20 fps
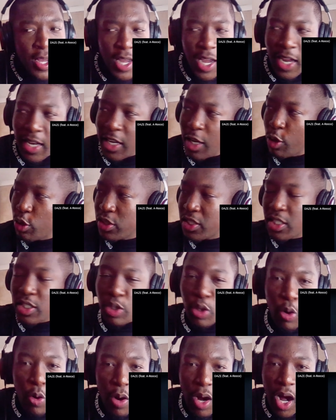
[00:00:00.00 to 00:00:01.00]
And they'll just
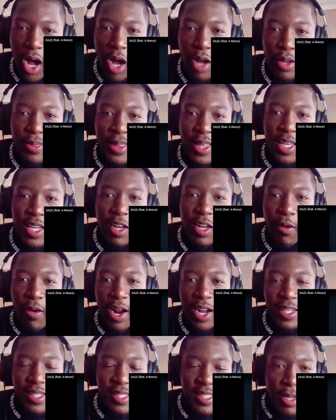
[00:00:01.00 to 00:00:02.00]
go out there,
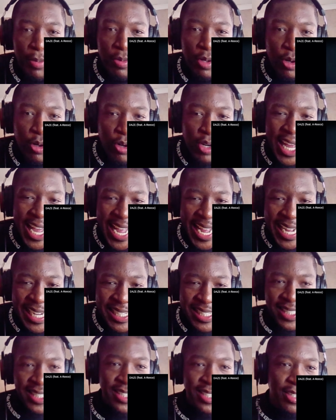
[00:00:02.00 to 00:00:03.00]
write something on
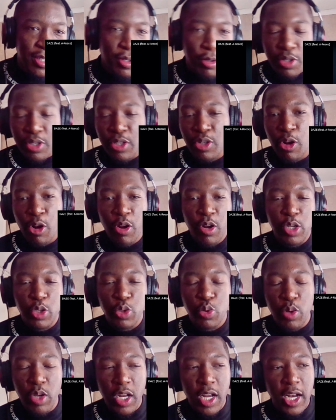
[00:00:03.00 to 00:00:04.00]
X, because no longer
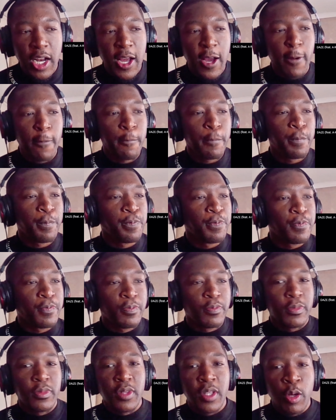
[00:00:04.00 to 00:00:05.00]
Twitter now.
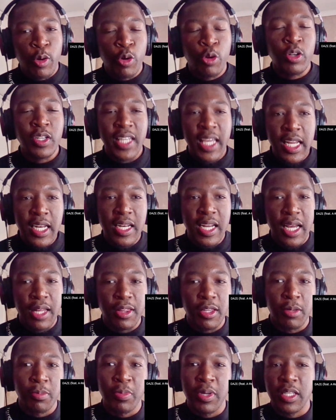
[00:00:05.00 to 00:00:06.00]
They won't get
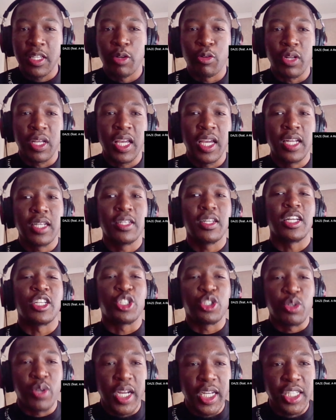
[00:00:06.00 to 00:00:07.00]
nothing, but they'll get
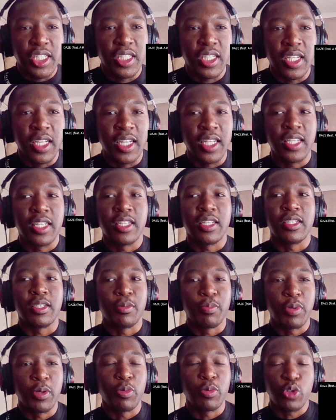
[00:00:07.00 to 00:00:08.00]
attraction and
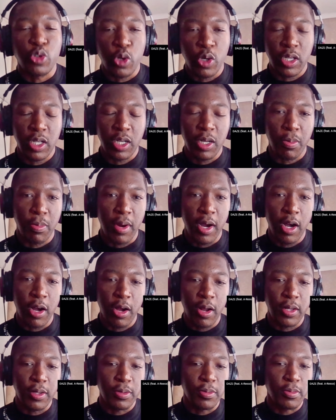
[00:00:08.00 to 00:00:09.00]
people talking
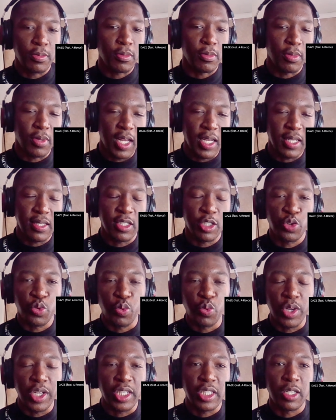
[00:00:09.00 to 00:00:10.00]
about that
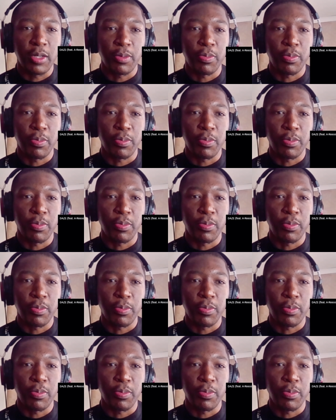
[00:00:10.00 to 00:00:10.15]
situation.